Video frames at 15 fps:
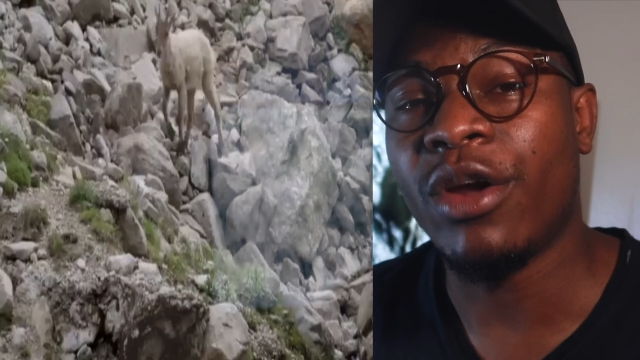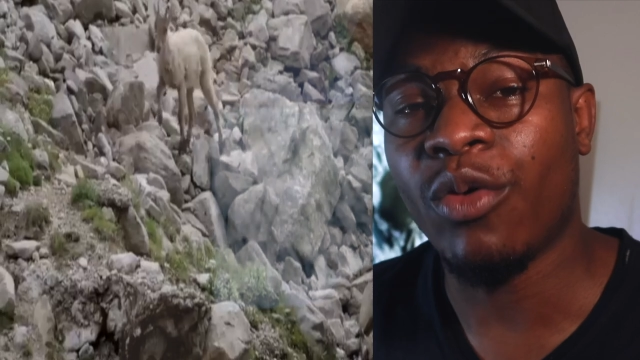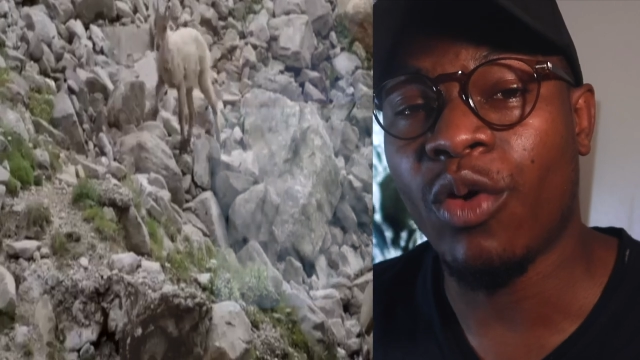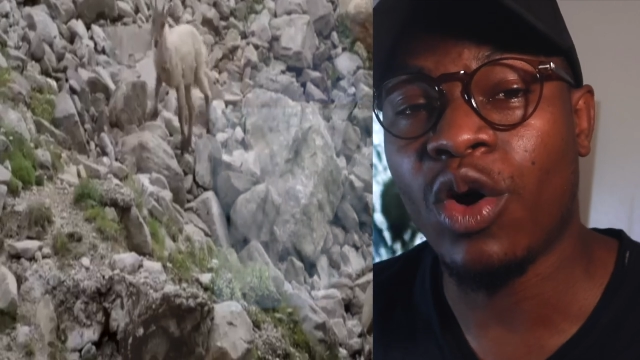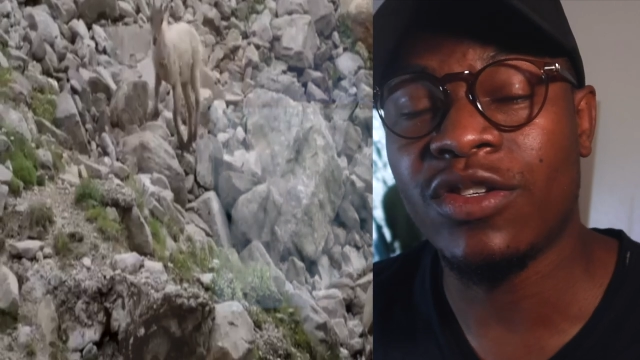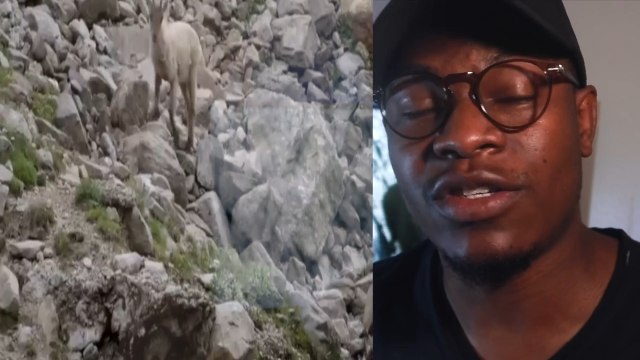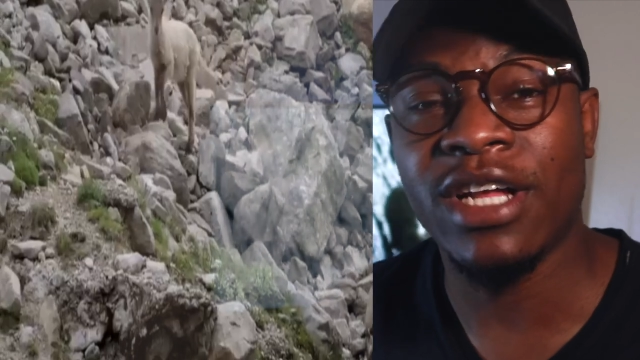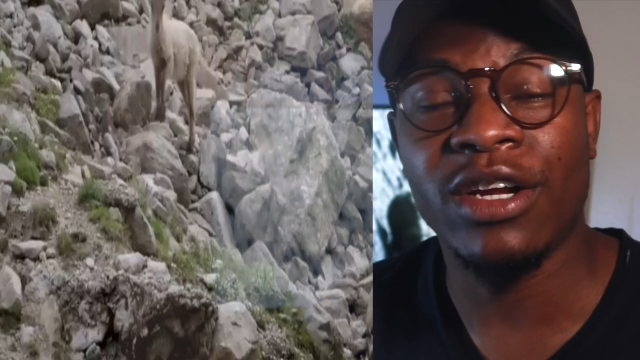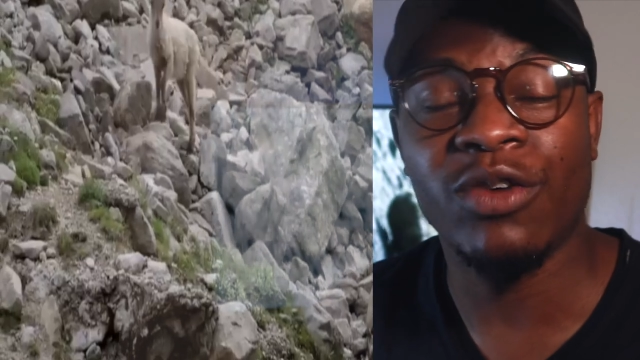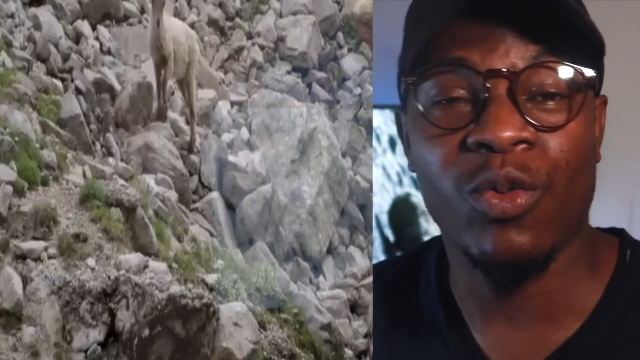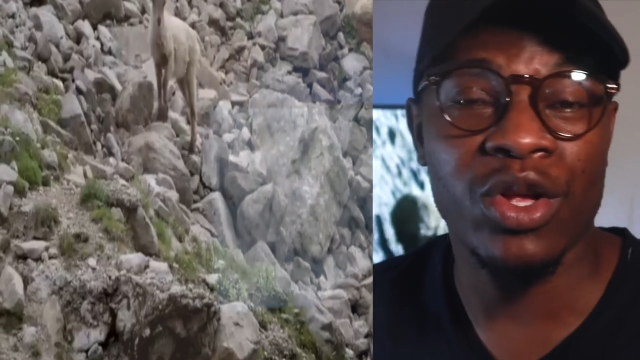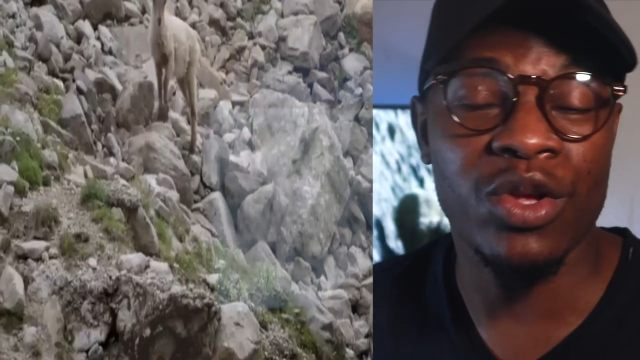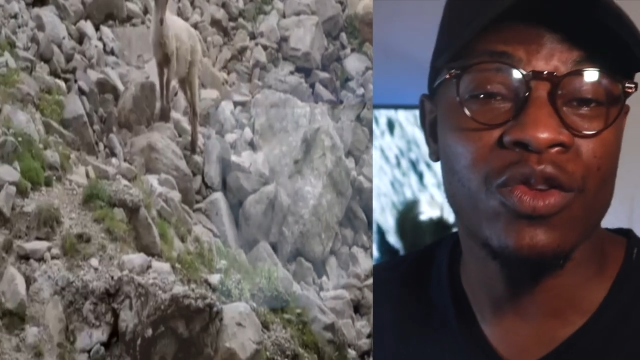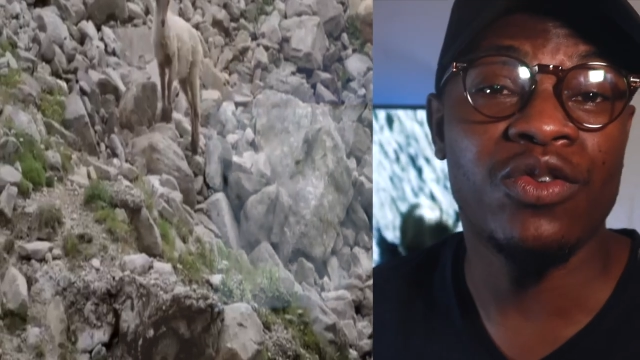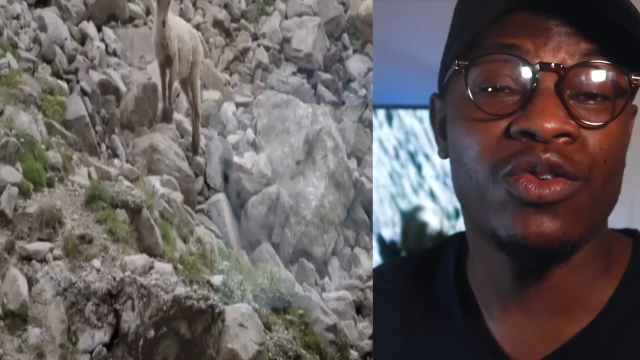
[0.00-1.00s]
on the rocks
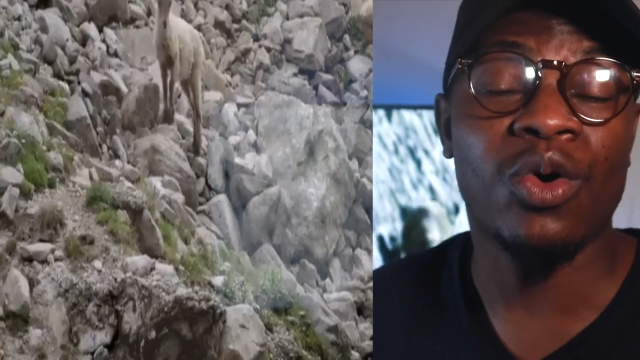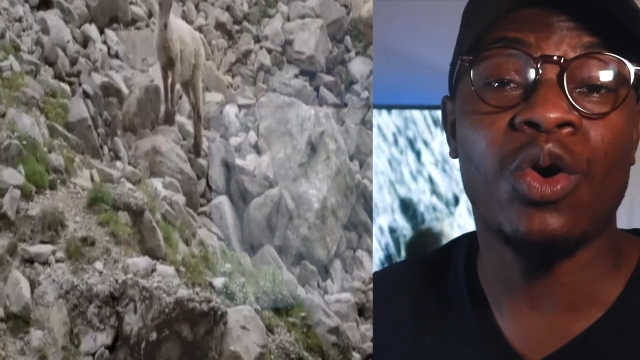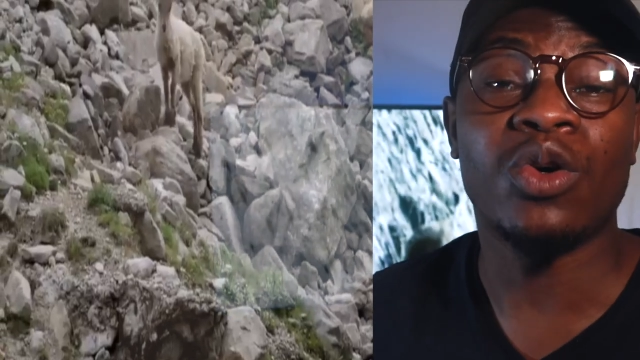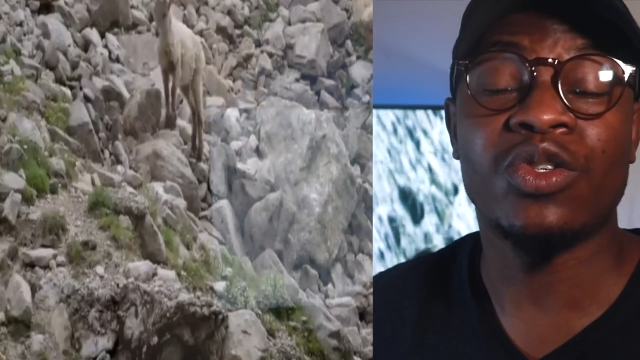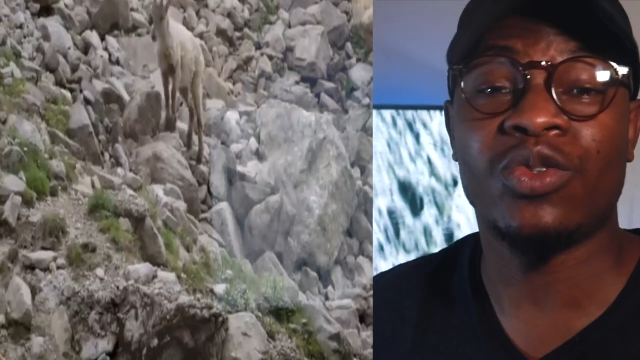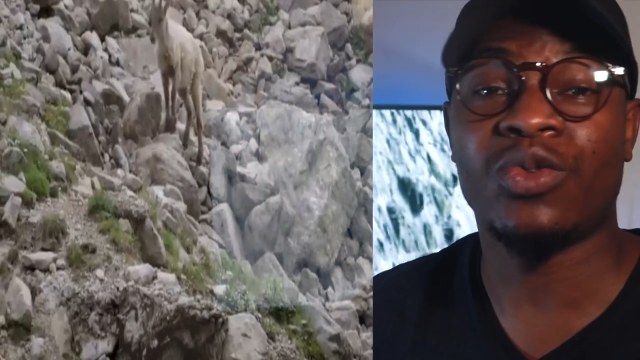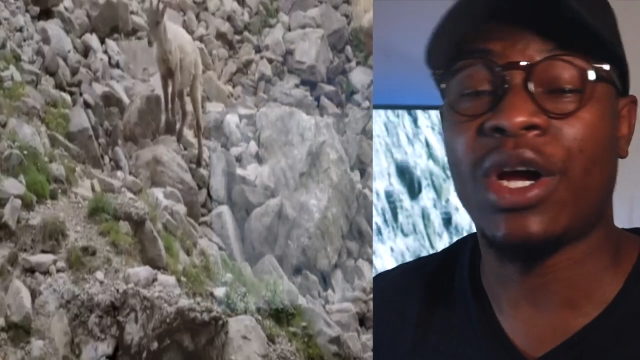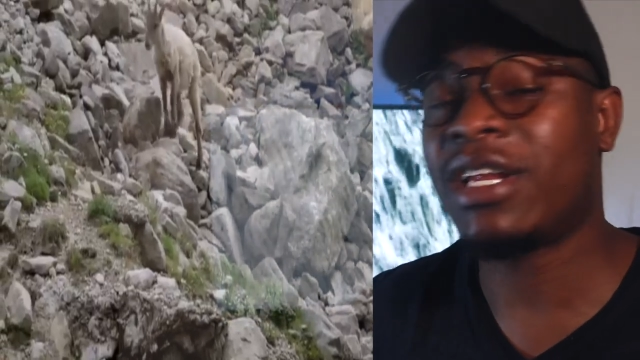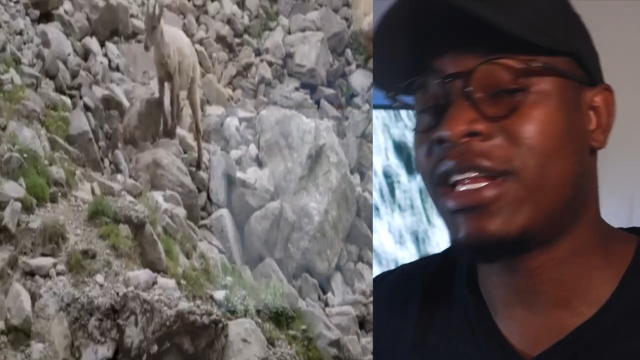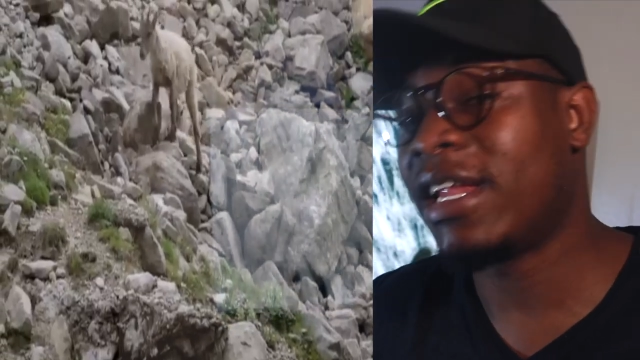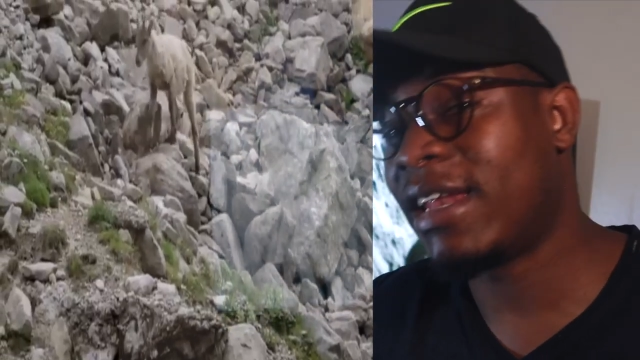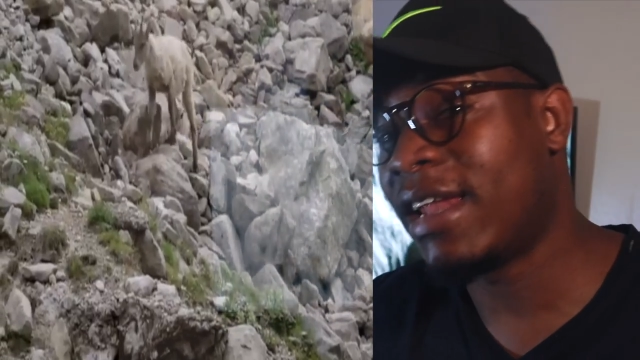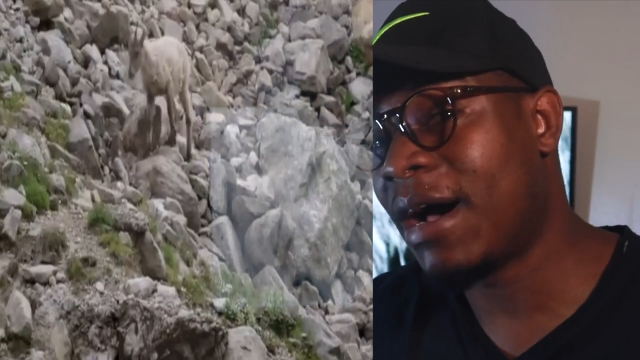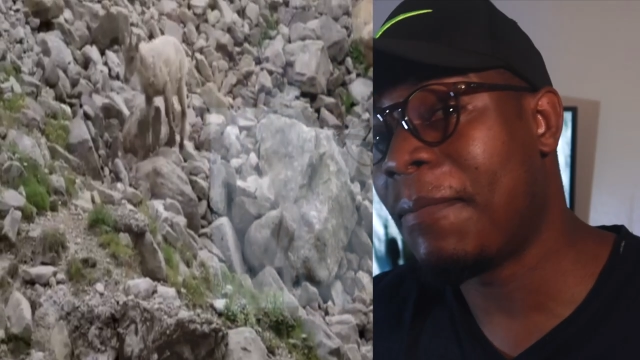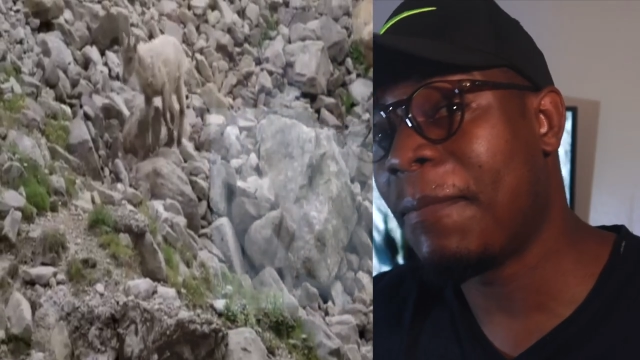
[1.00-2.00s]
that were used to
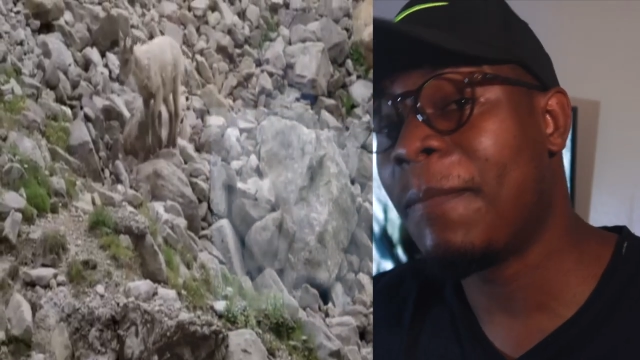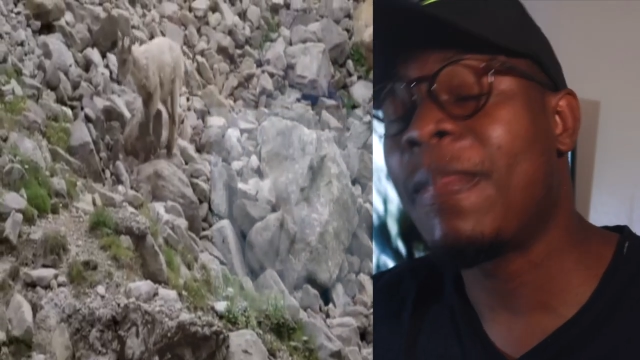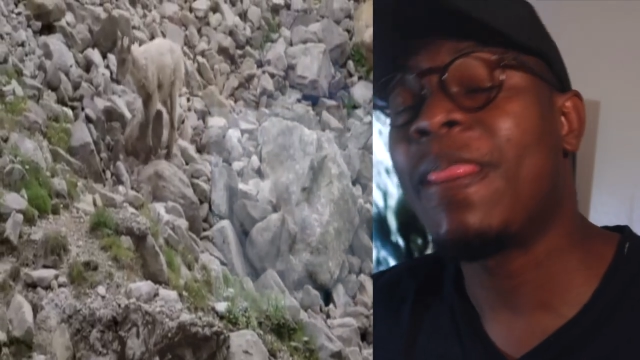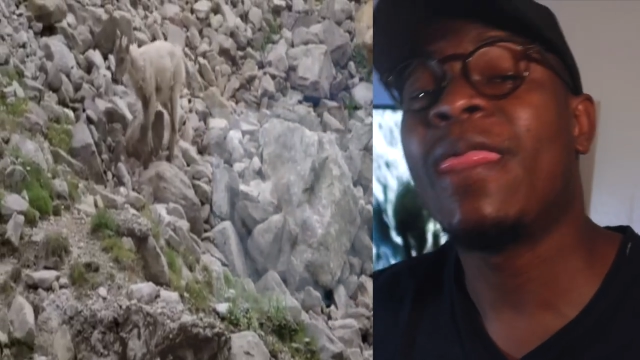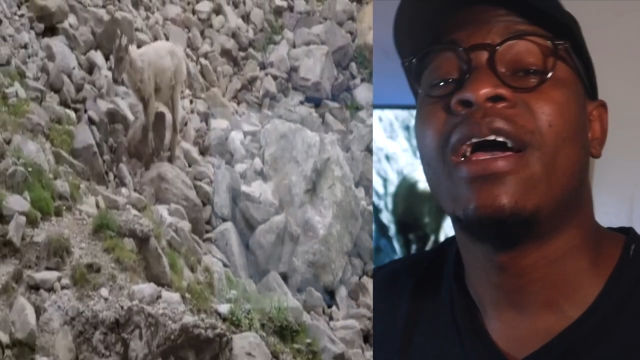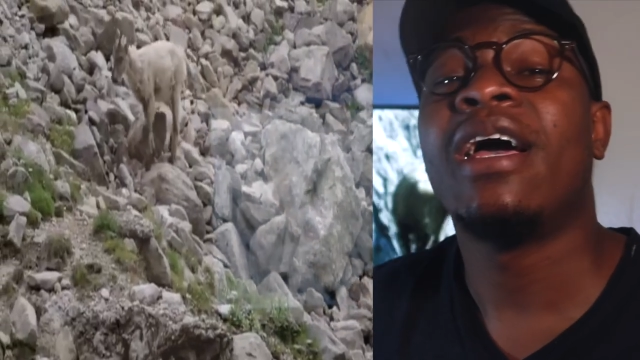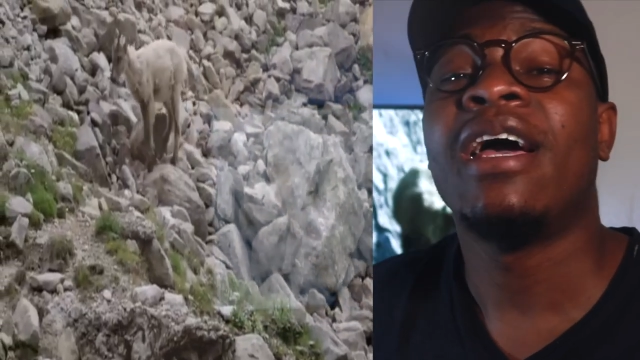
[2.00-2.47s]
construct the dam.